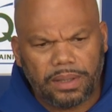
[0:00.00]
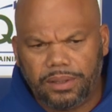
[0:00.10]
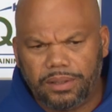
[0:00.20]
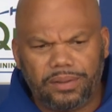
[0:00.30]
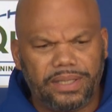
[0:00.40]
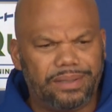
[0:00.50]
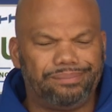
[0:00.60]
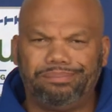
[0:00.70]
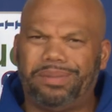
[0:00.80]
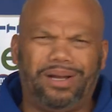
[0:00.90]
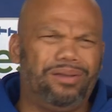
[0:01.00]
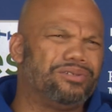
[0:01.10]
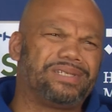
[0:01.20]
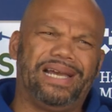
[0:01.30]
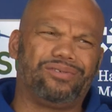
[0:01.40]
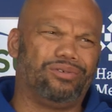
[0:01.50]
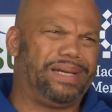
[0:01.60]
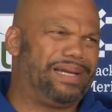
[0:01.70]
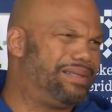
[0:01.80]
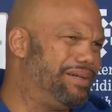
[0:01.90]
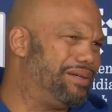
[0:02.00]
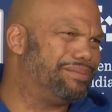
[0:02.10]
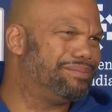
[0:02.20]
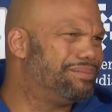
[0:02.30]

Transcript: You know, all those guys were back there,